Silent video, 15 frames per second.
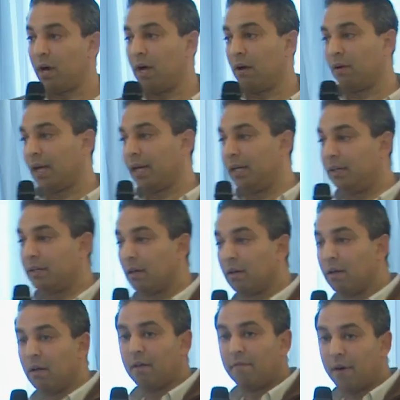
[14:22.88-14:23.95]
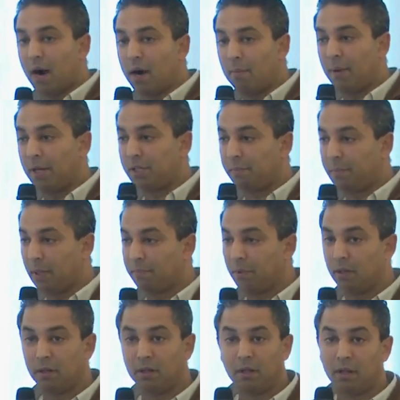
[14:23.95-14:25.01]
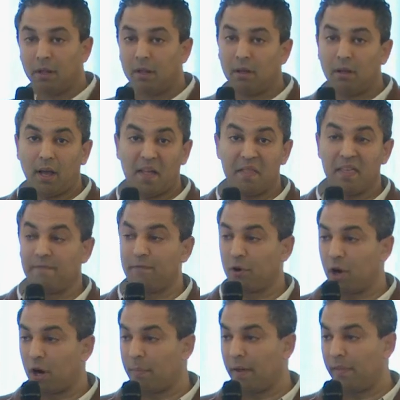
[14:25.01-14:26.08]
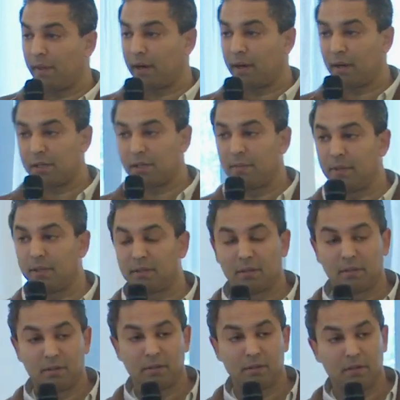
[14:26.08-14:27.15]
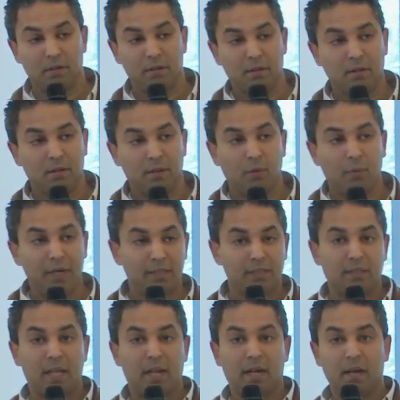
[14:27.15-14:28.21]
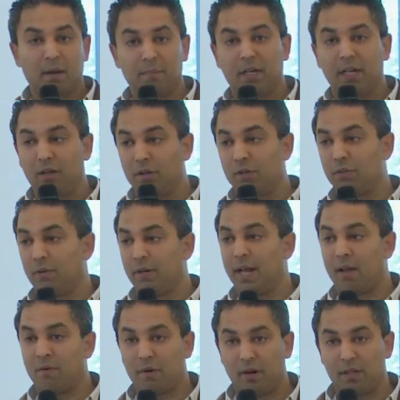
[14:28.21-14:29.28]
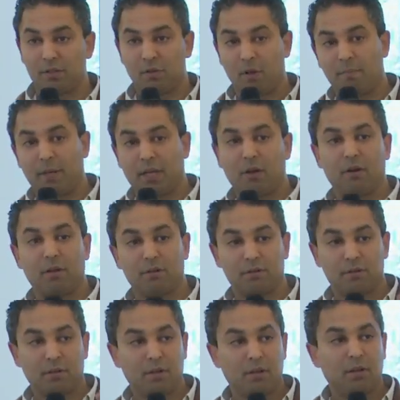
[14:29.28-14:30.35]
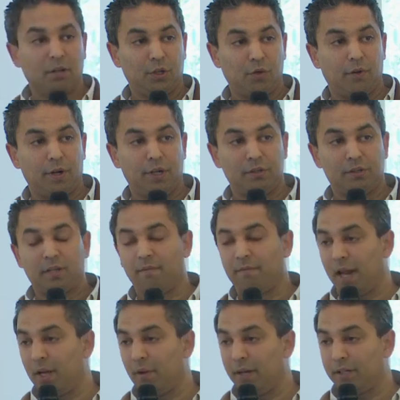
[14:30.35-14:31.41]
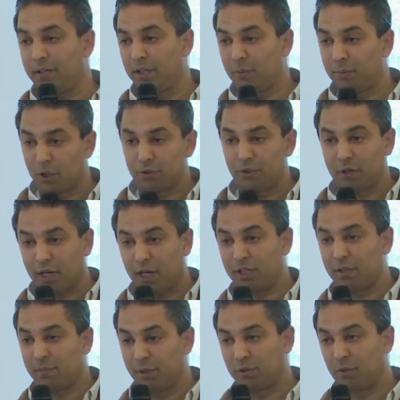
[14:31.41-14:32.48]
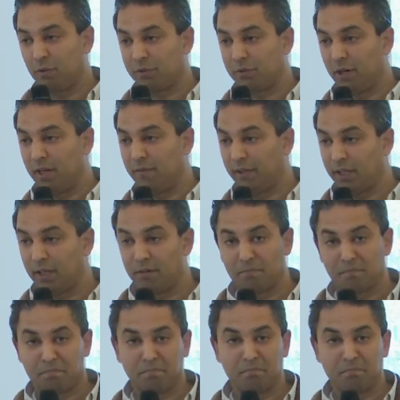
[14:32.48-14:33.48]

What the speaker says: round. I need to fire a bunch of people, and they forgot about their customers. The reason that a company goes to a down round is not because you've reduced in valuation, it's because your customer is also leaving you.